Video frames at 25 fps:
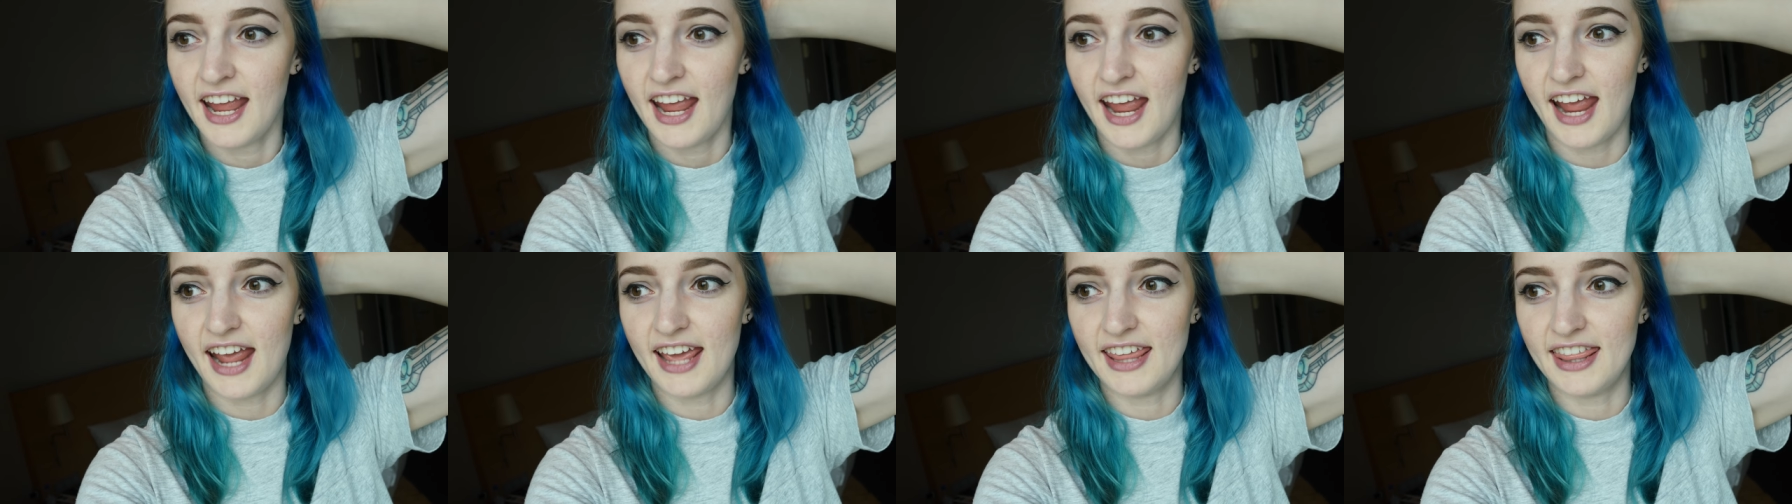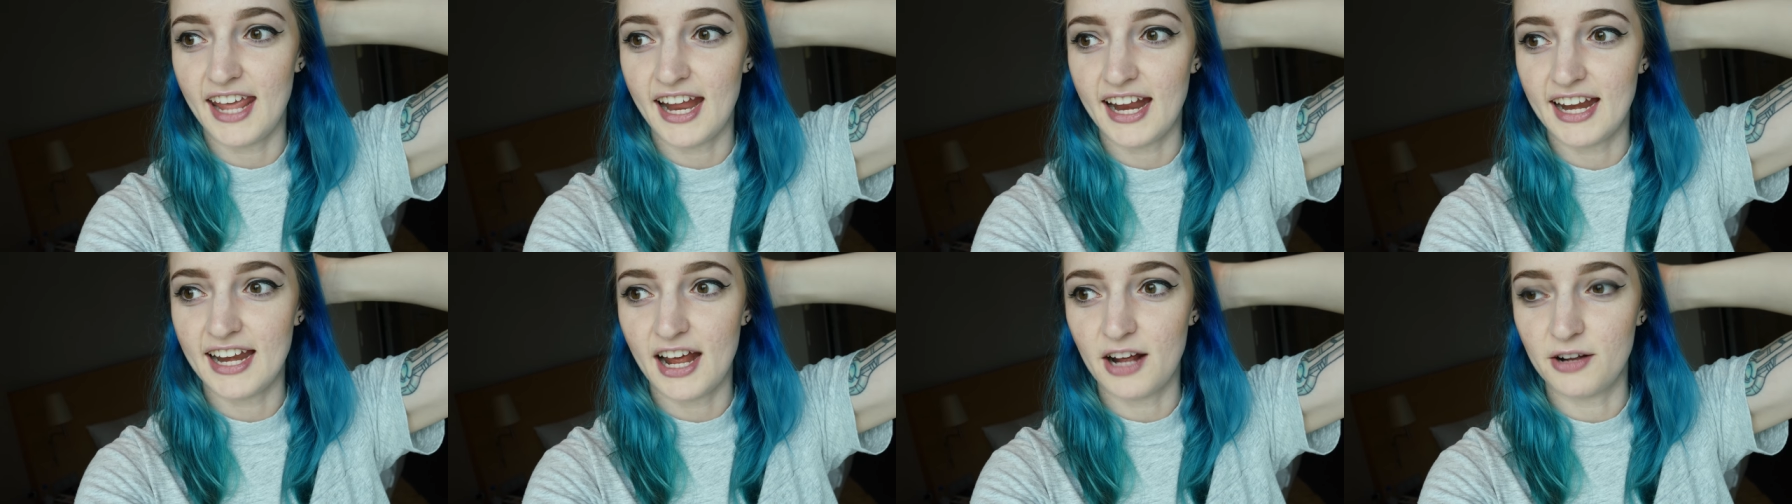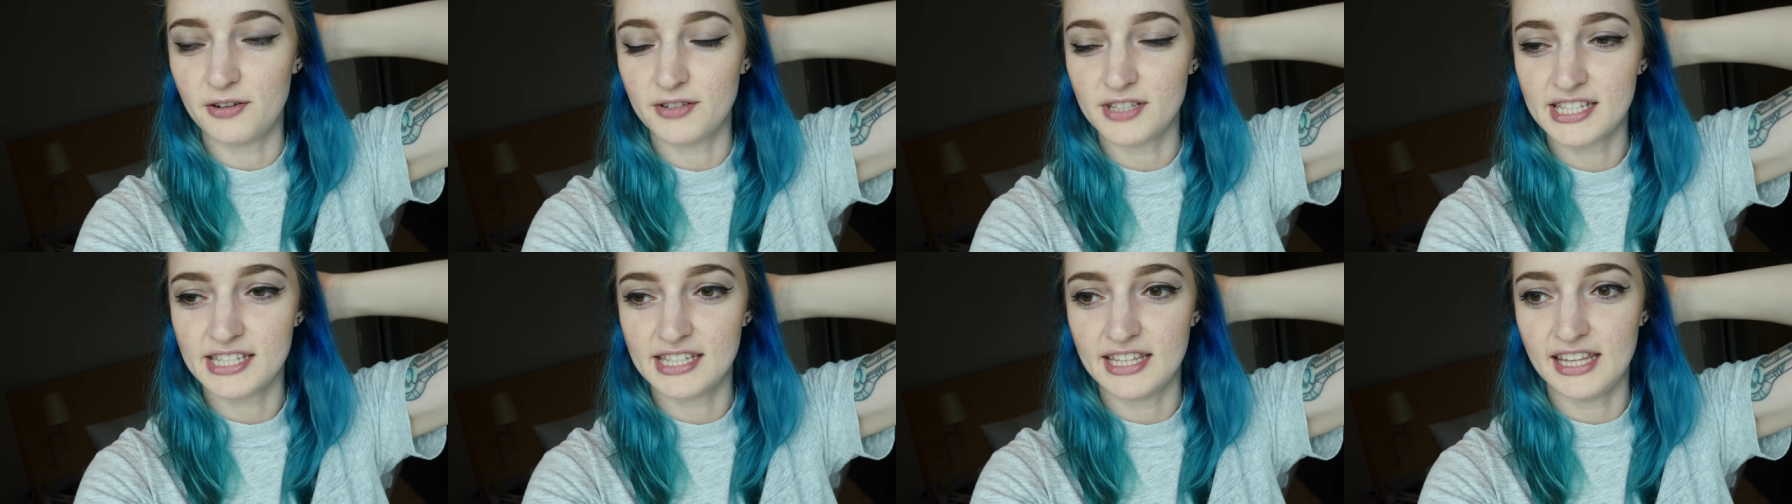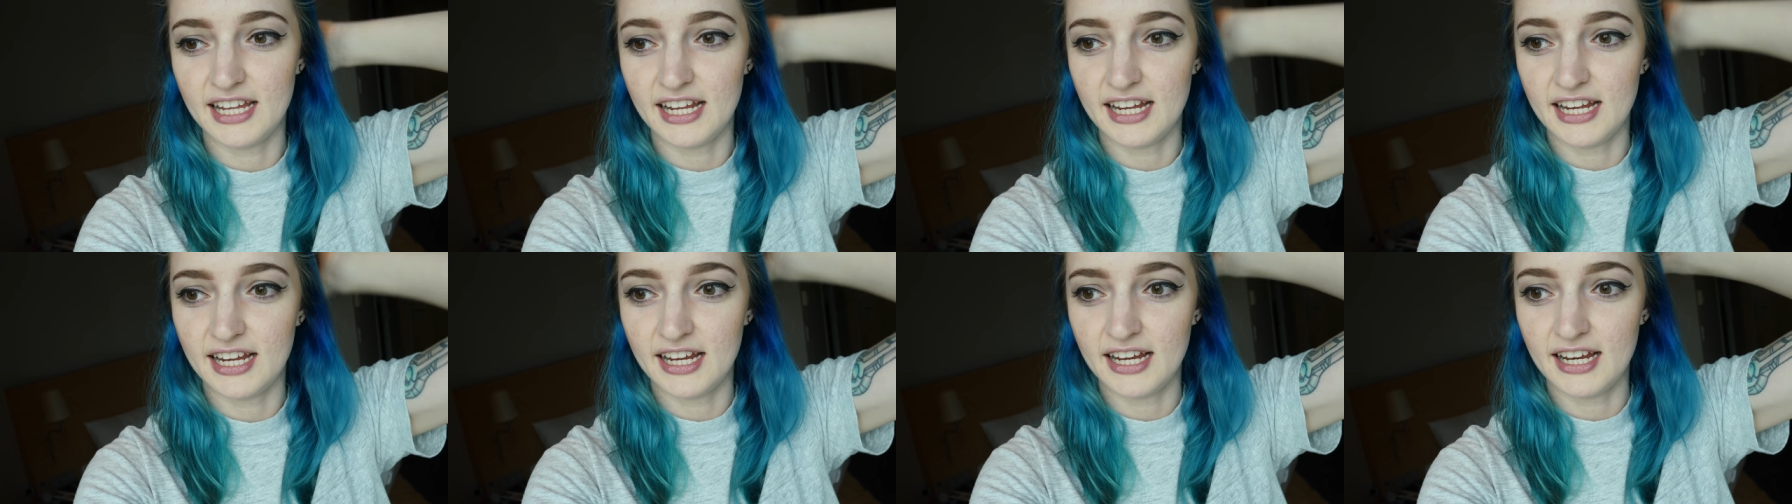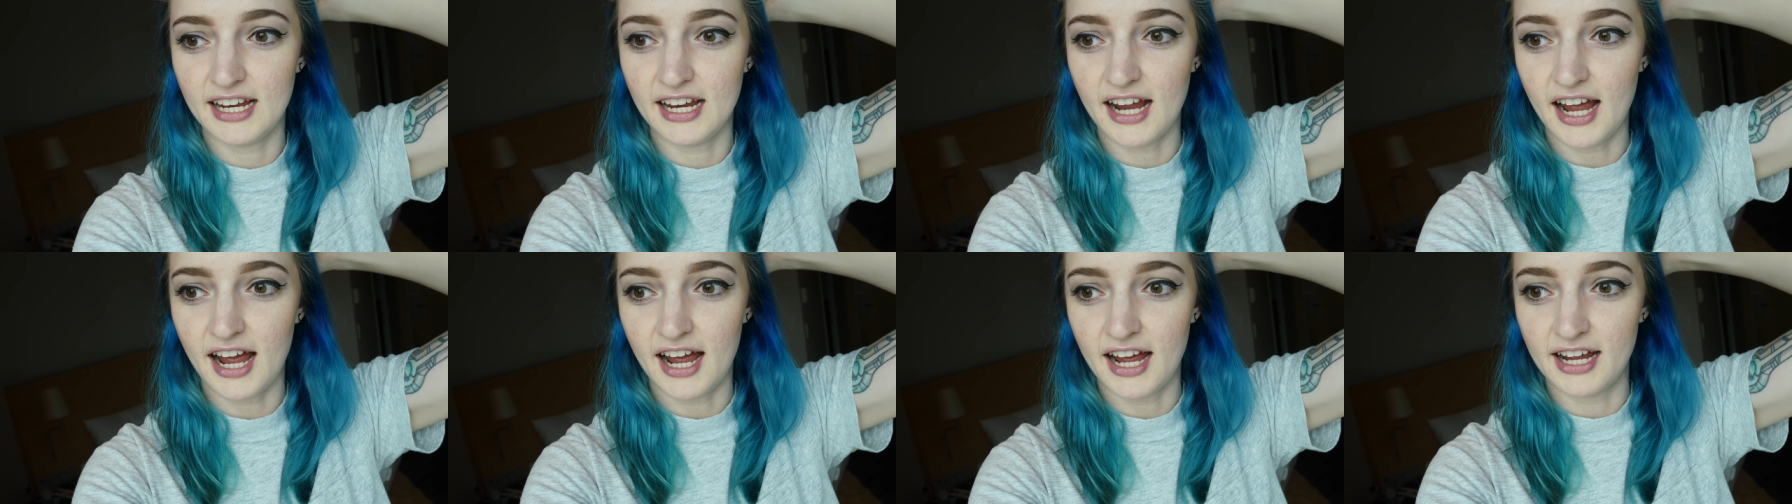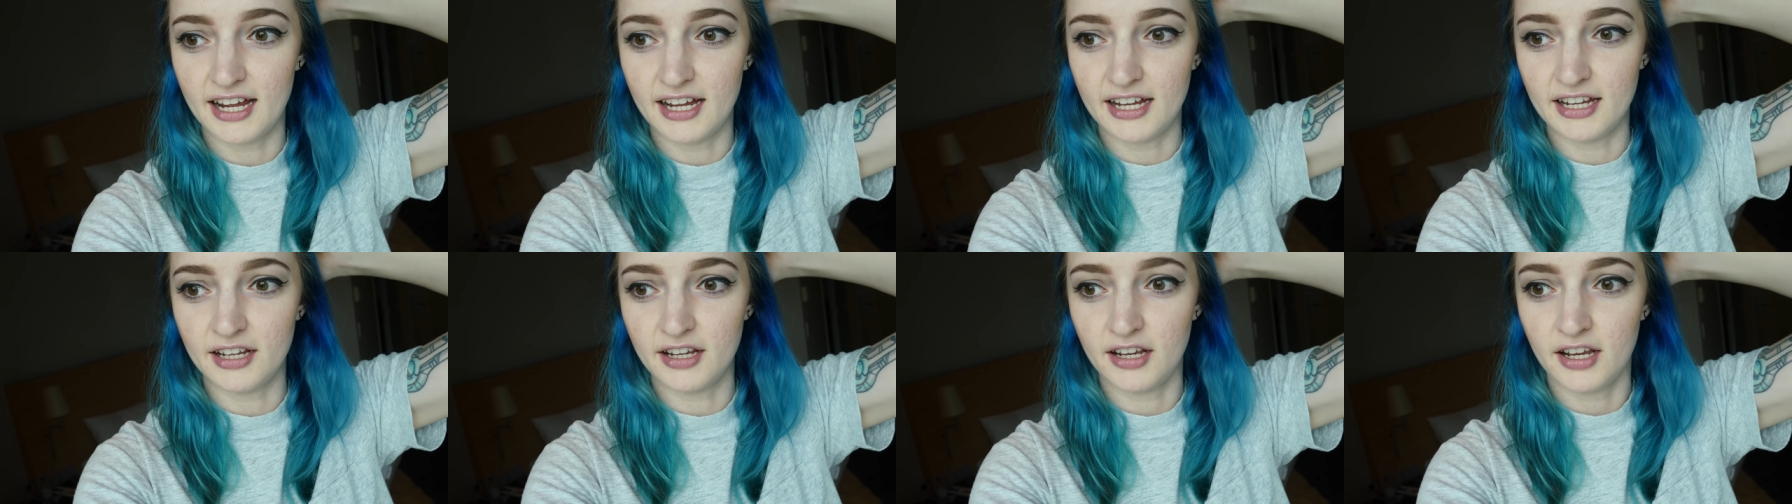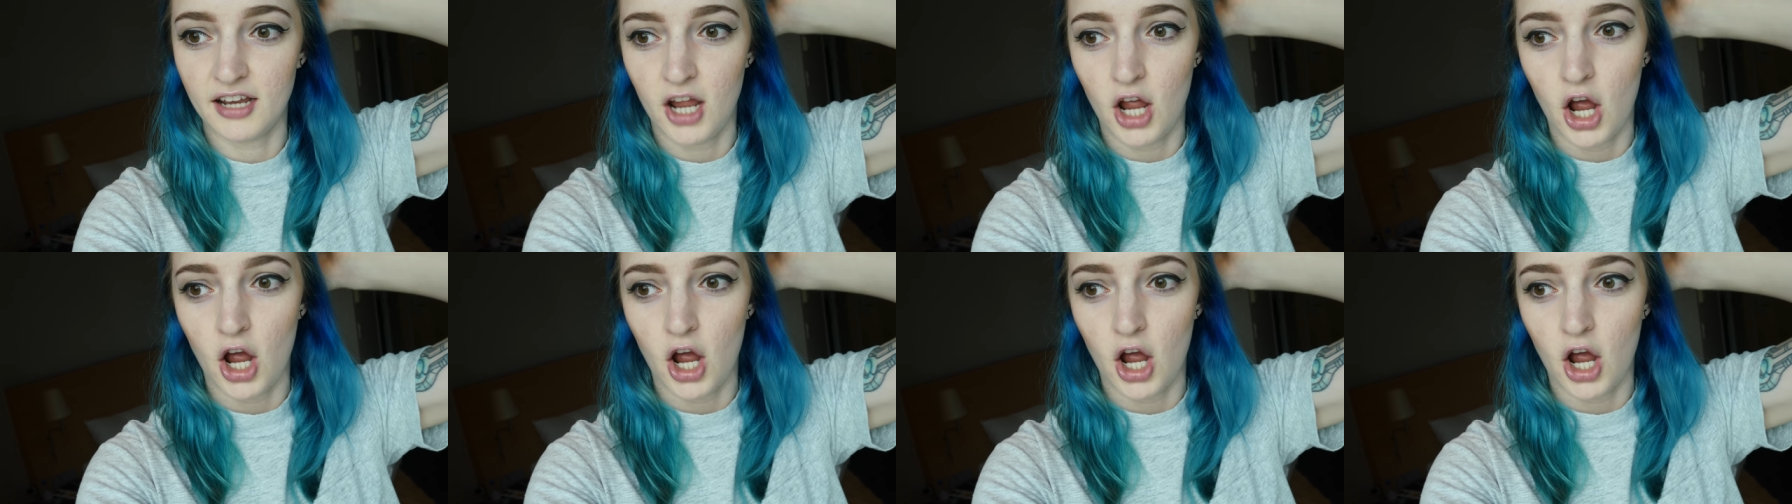and they announced the uh,